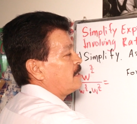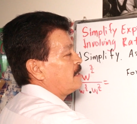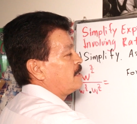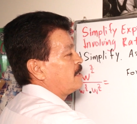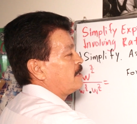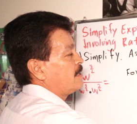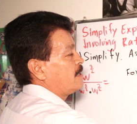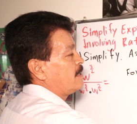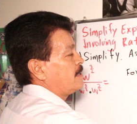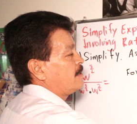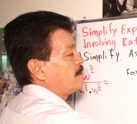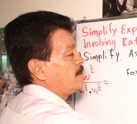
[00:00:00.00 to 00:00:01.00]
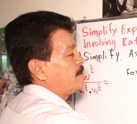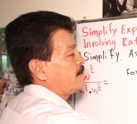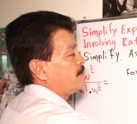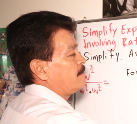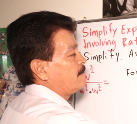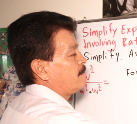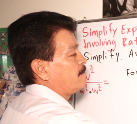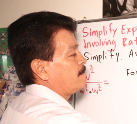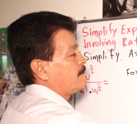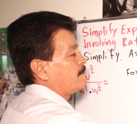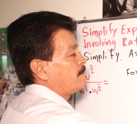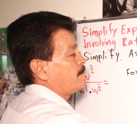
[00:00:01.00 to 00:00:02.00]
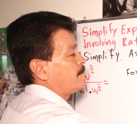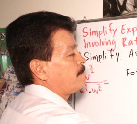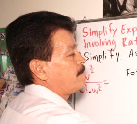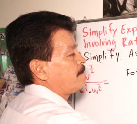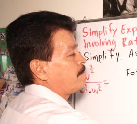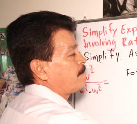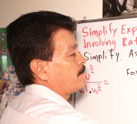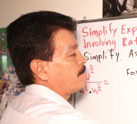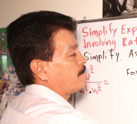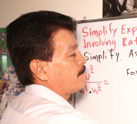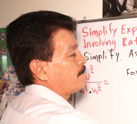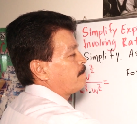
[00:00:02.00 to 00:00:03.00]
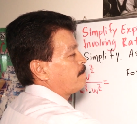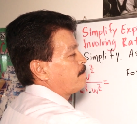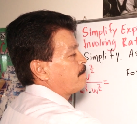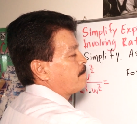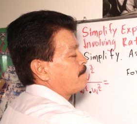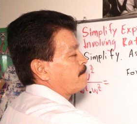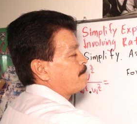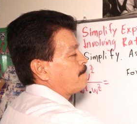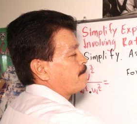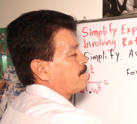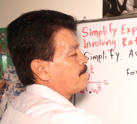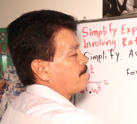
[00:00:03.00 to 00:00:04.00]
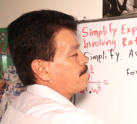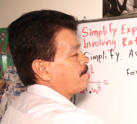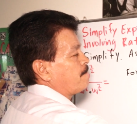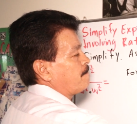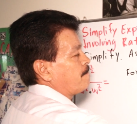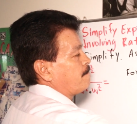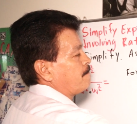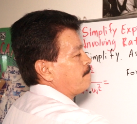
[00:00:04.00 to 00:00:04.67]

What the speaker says: Nothing is said.